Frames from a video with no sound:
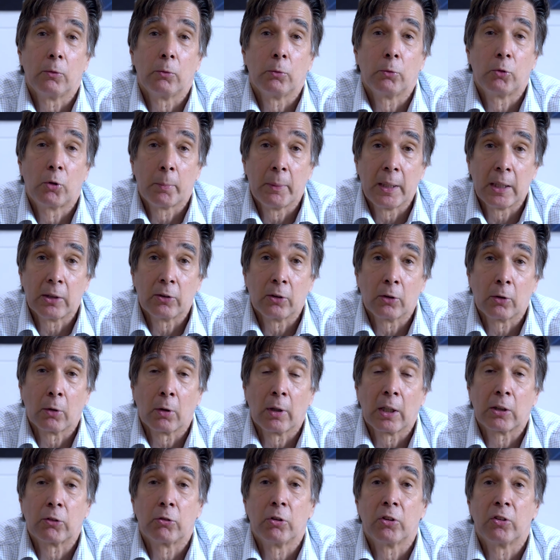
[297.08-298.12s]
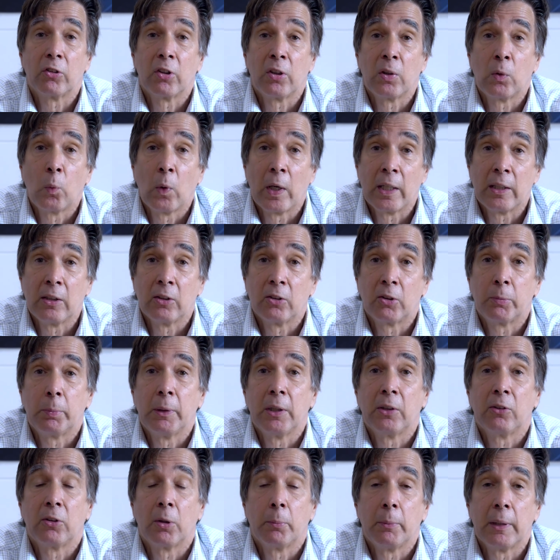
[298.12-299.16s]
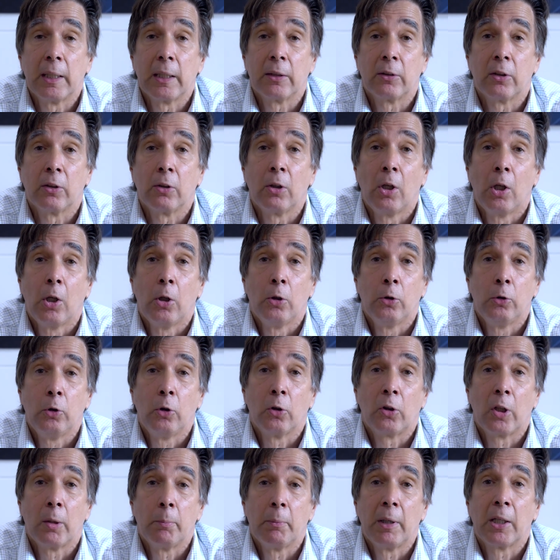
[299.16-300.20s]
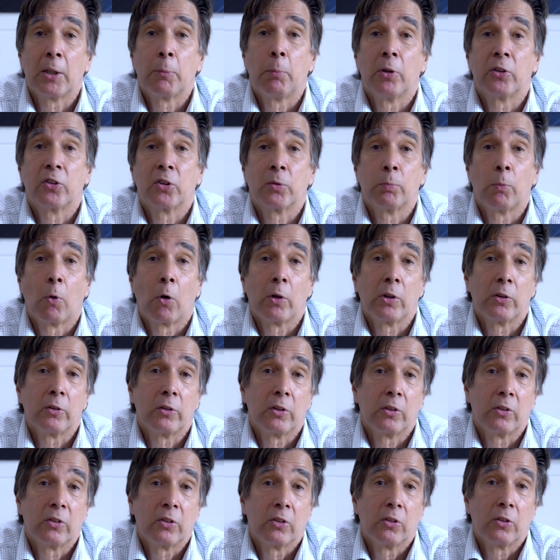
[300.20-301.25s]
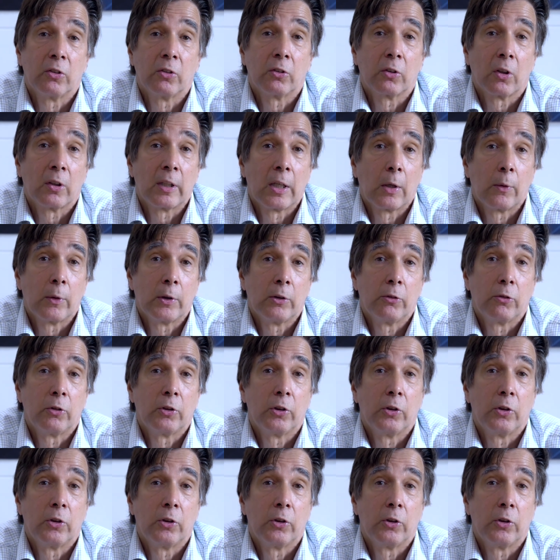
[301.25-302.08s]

demanding electricity when it's being demanded, you can make much smarter decisions on how energy